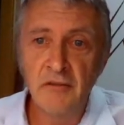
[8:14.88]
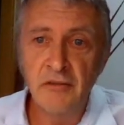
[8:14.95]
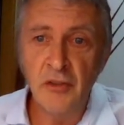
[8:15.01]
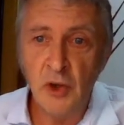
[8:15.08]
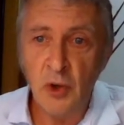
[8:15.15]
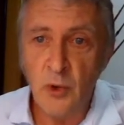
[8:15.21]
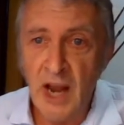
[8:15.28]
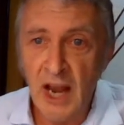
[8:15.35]
for
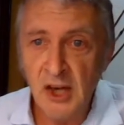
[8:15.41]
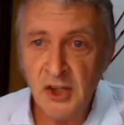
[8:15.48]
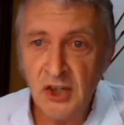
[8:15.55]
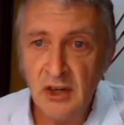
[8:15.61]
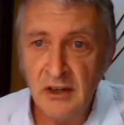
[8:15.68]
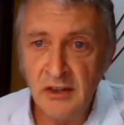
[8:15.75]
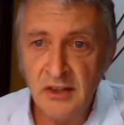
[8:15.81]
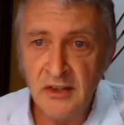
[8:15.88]
the
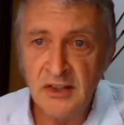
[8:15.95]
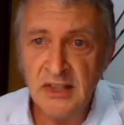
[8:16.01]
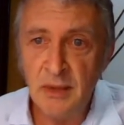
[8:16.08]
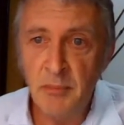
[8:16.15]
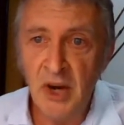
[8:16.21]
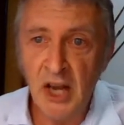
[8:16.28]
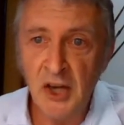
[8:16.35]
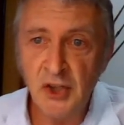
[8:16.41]
creation and
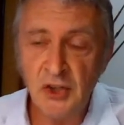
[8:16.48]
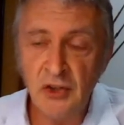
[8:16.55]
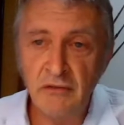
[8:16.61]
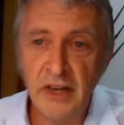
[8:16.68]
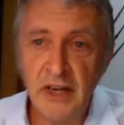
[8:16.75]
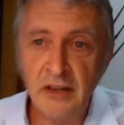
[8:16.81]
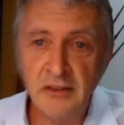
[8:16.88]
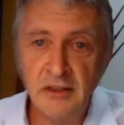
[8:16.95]
dissemination
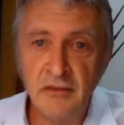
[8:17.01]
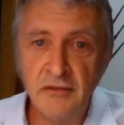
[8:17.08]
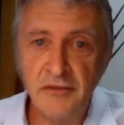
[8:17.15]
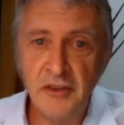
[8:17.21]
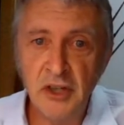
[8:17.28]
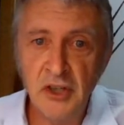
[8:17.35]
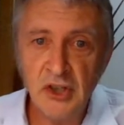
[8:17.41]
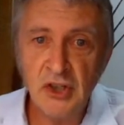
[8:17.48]
of edited
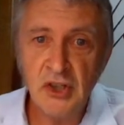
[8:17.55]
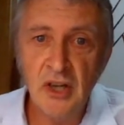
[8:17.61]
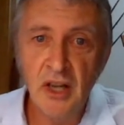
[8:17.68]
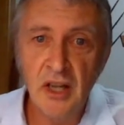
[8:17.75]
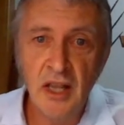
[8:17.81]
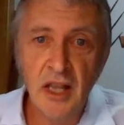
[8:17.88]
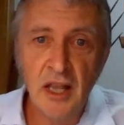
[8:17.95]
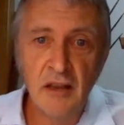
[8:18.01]
fish,
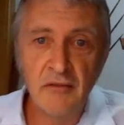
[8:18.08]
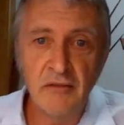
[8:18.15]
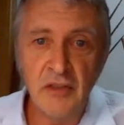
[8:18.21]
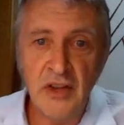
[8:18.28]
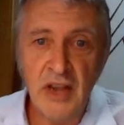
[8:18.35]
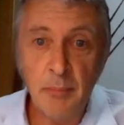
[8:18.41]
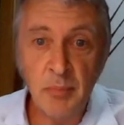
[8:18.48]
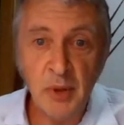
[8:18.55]
for
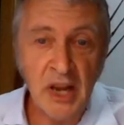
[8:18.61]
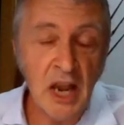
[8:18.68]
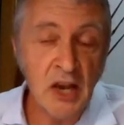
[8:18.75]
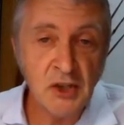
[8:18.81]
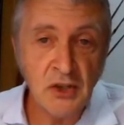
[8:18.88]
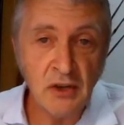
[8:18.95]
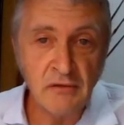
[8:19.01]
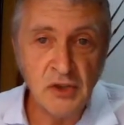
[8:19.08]
the
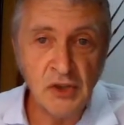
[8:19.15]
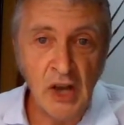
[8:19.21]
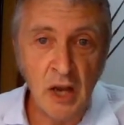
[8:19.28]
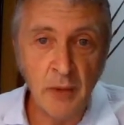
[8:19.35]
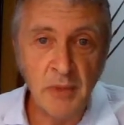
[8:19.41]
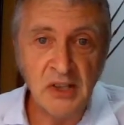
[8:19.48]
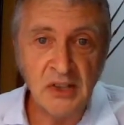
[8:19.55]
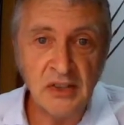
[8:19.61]
application of
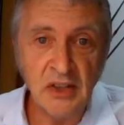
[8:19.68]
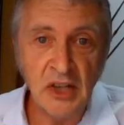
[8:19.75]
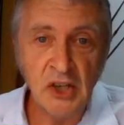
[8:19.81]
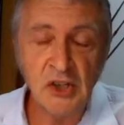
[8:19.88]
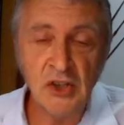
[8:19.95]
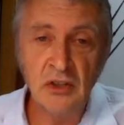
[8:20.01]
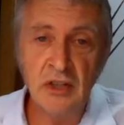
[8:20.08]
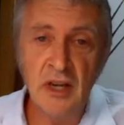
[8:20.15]
genomic
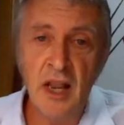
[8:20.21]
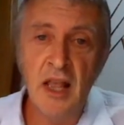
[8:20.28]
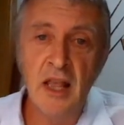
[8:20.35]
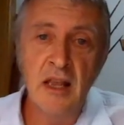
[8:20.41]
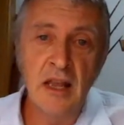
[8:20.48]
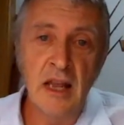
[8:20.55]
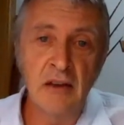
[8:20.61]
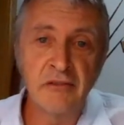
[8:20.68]
selection,
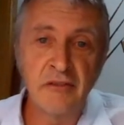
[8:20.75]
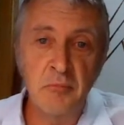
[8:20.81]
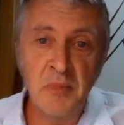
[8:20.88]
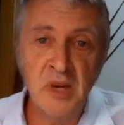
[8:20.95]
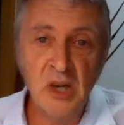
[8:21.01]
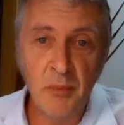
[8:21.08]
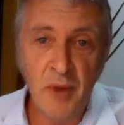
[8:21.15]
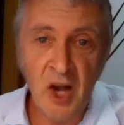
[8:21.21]
and for
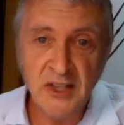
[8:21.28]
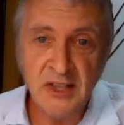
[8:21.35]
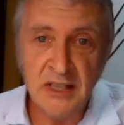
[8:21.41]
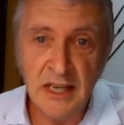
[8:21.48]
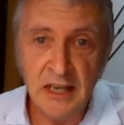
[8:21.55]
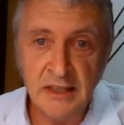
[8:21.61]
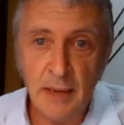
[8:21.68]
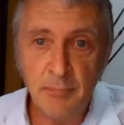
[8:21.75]

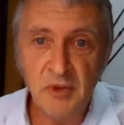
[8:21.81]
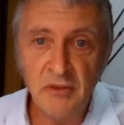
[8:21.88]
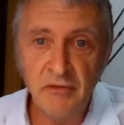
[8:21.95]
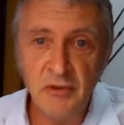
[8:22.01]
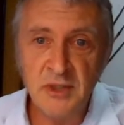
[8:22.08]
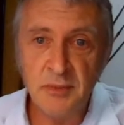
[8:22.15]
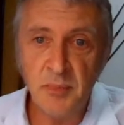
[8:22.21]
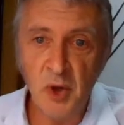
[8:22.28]
minimising
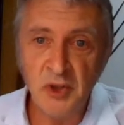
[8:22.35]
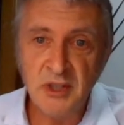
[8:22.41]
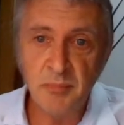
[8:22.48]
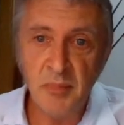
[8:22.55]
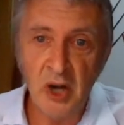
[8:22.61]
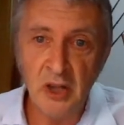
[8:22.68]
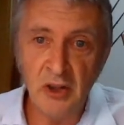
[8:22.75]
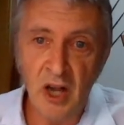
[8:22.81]
adaptive response
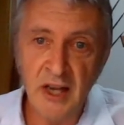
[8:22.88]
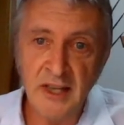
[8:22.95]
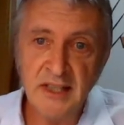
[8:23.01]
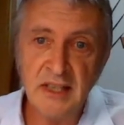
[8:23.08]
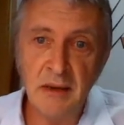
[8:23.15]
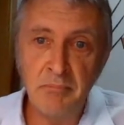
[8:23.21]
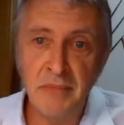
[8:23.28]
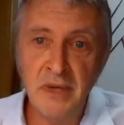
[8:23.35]
by
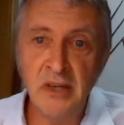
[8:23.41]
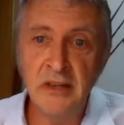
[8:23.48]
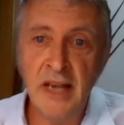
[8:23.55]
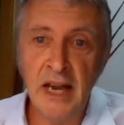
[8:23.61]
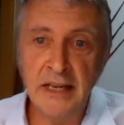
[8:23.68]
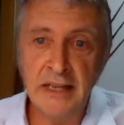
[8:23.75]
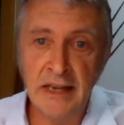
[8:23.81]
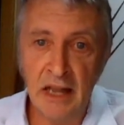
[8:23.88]
lice and
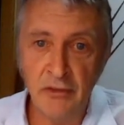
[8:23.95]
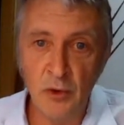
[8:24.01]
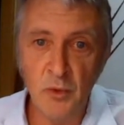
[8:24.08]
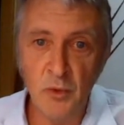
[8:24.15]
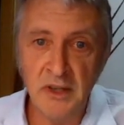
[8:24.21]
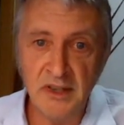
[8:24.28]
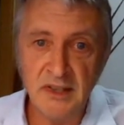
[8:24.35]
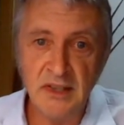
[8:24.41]
mitigating other
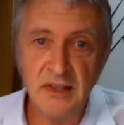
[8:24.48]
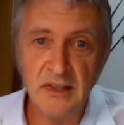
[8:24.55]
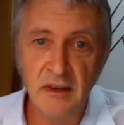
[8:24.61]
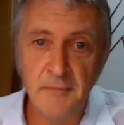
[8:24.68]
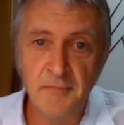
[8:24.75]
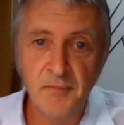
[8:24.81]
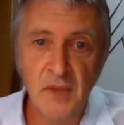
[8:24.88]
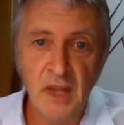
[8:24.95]
risks.
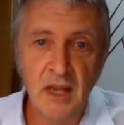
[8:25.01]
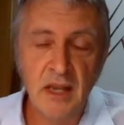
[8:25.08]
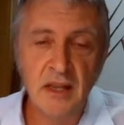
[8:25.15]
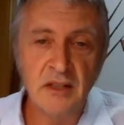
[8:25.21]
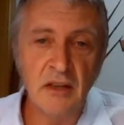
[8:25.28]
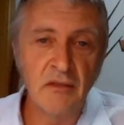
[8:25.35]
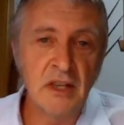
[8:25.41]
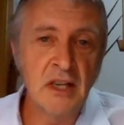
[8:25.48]

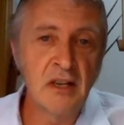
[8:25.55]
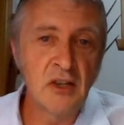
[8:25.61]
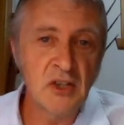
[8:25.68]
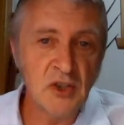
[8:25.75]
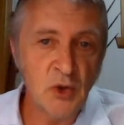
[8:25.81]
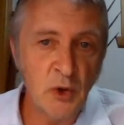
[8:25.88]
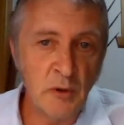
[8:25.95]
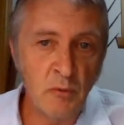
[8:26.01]
So the
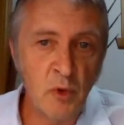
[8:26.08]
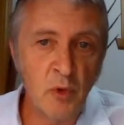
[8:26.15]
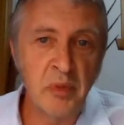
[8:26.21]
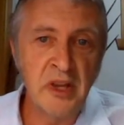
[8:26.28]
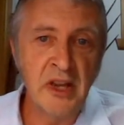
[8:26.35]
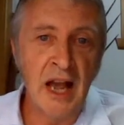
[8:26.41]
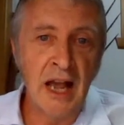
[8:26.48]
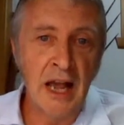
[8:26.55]
industry will
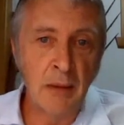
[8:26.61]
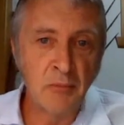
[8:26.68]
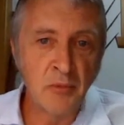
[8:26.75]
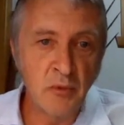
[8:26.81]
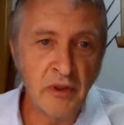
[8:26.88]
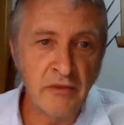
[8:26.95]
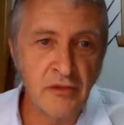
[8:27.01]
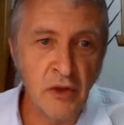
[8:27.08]
be
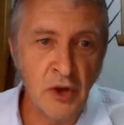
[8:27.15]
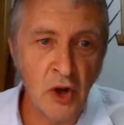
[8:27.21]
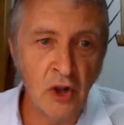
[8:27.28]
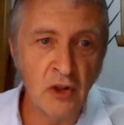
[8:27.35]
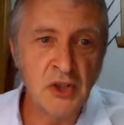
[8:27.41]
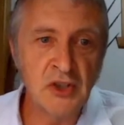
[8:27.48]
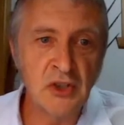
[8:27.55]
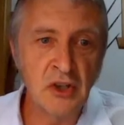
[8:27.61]
armed with the
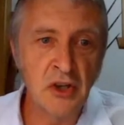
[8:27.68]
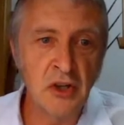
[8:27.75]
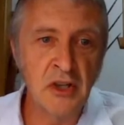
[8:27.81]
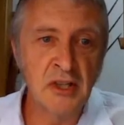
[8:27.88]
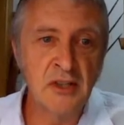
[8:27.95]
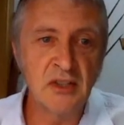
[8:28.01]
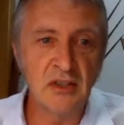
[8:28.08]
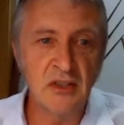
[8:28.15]
knowledge it
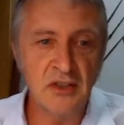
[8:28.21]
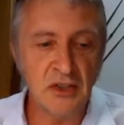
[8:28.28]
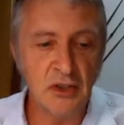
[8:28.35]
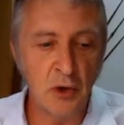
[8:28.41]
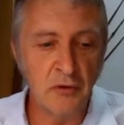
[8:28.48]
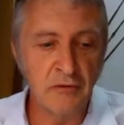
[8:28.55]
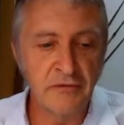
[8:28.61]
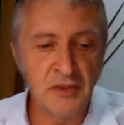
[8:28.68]
needs to
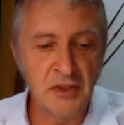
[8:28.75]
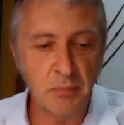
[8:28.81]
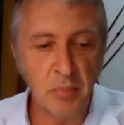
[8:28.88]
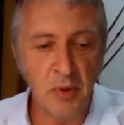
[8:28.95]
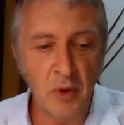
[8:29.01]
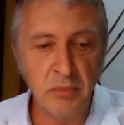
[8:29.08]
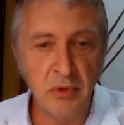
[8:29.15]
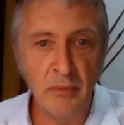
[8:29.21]
solve this
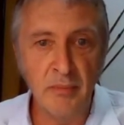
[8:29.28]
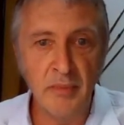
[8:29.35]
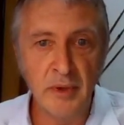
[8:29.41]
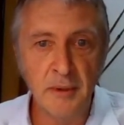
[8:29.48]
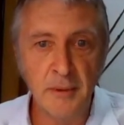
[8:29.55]
problem.